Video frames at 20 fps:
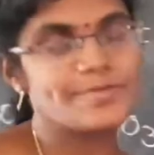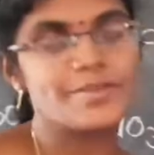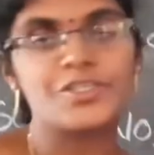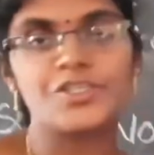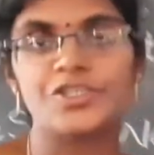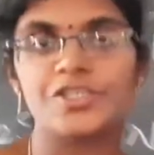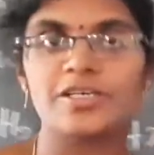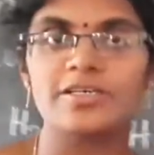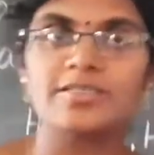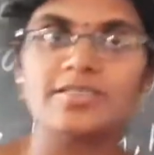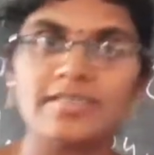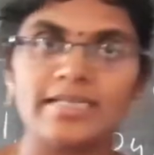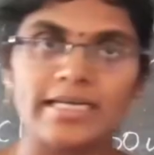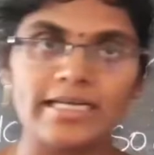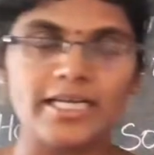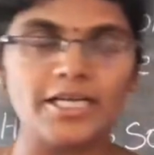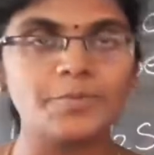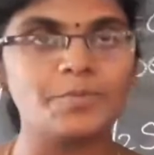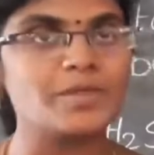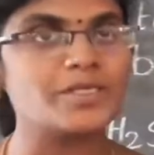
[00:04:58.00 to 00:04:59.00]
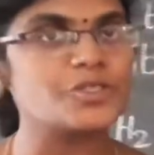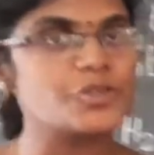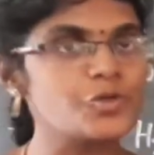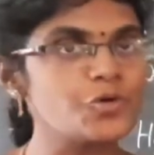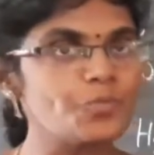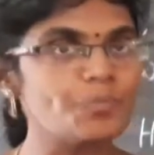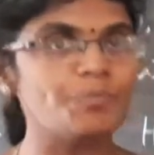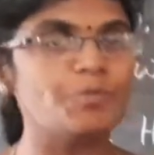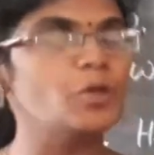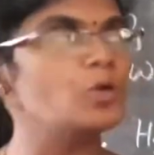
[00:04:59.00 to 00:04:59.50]
which turns red litmus
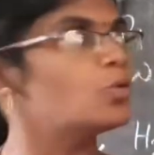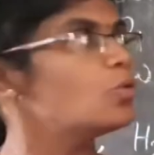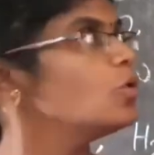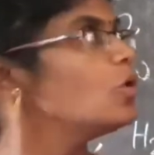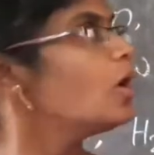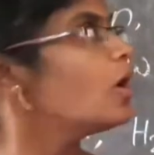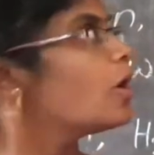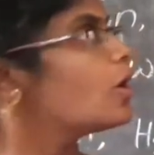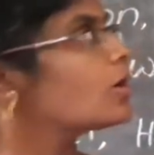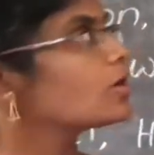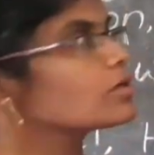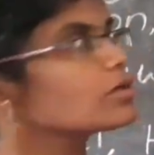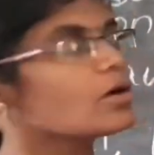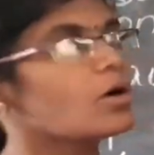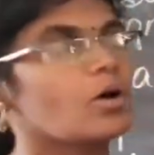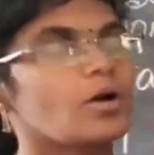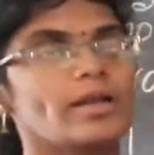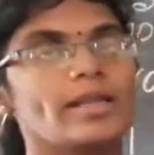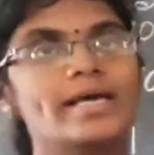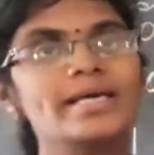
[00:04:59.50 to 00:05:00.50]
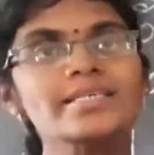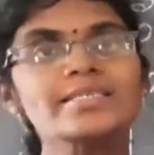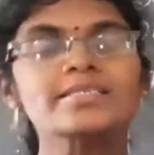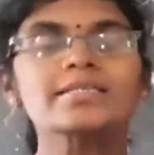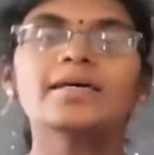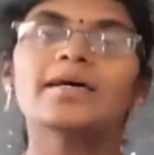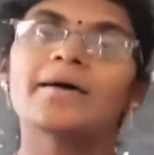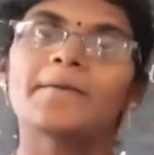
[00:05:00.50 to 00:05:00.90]
to blue are called as